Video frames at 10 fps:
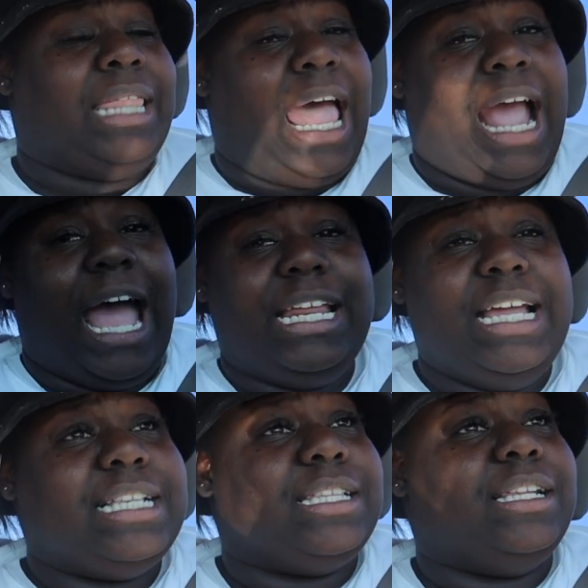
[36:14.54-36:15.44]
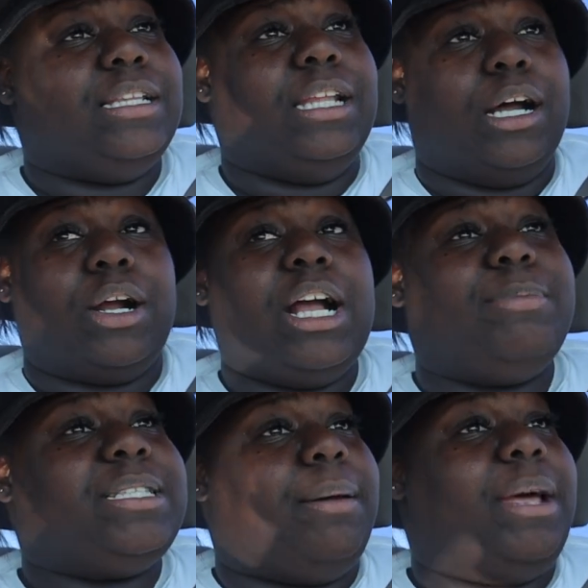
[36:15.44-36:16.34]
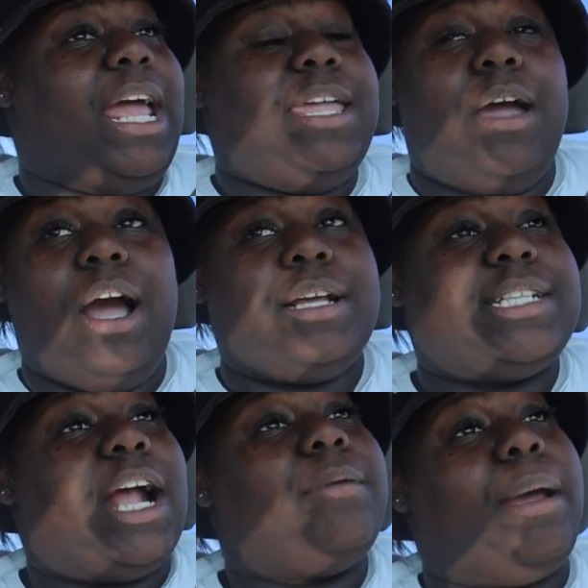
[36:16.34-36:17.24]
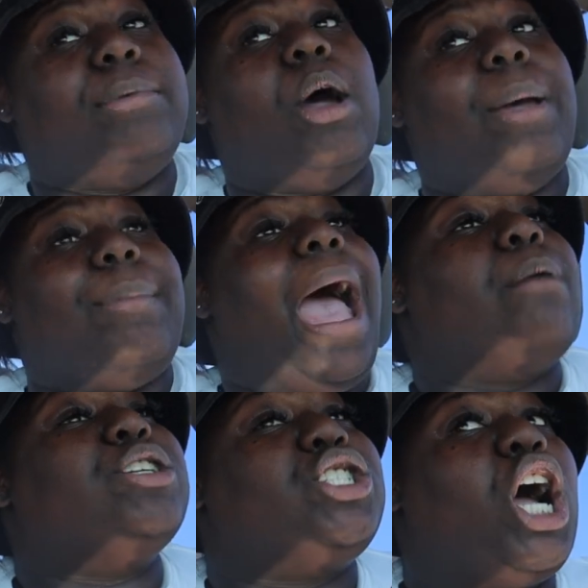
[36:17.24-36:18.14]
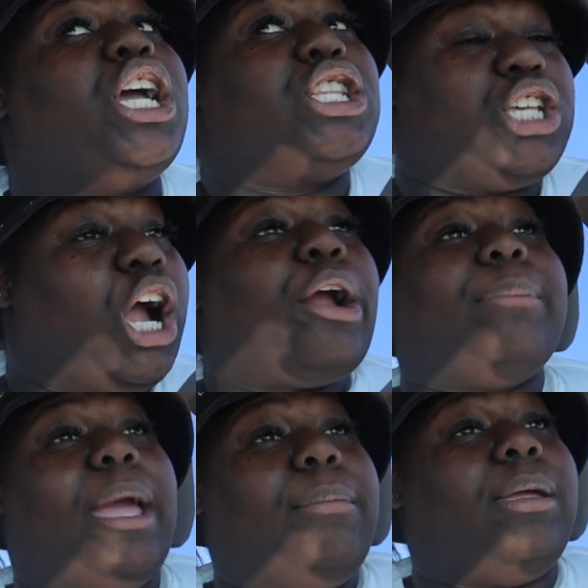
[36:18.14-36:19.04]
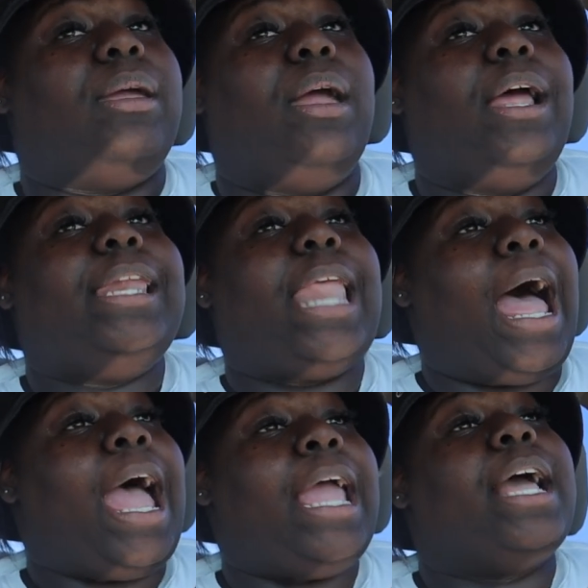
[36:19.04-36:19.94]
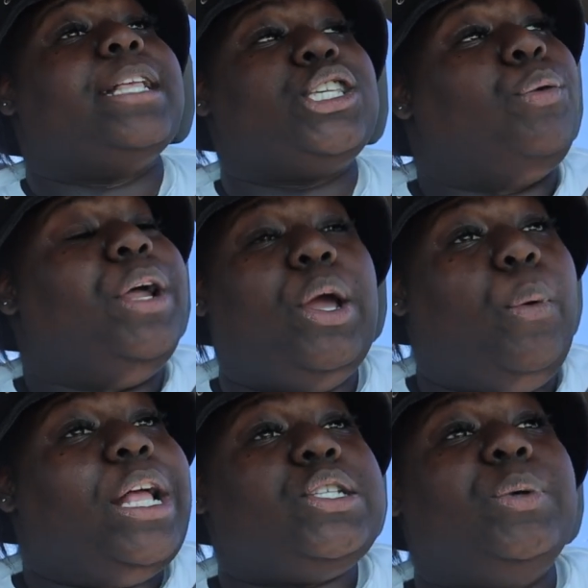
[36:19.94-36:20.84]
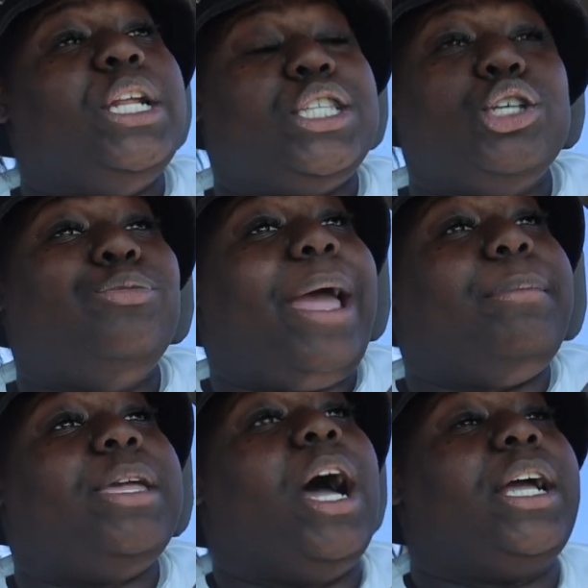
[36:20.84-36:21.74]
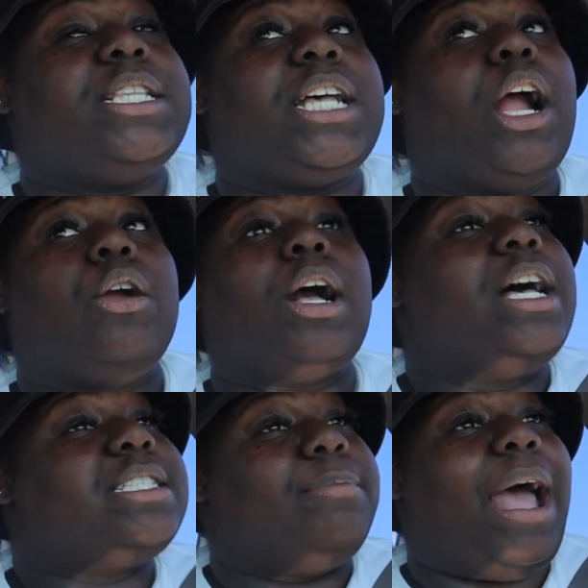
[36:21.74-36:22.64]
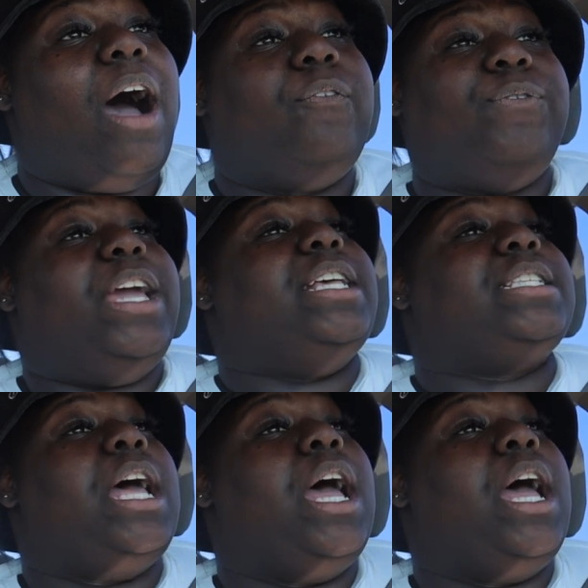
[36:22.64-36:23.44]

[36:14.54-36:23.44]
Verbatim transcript: like how these little girls be talking about they young and turned back. No, baby, I was young and turned, baby. Like 21, 22, baby, young and turned. Custom outfits,